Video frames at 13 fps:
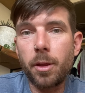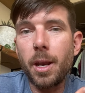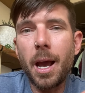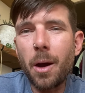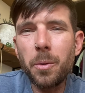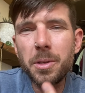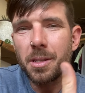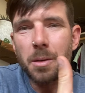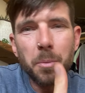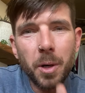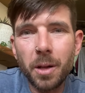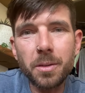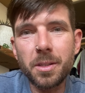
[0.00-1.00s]
then how is
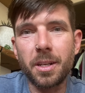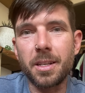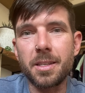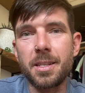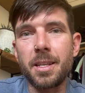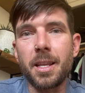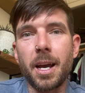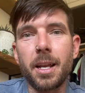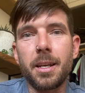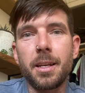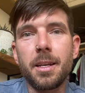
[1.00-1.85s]
someone else going to see that?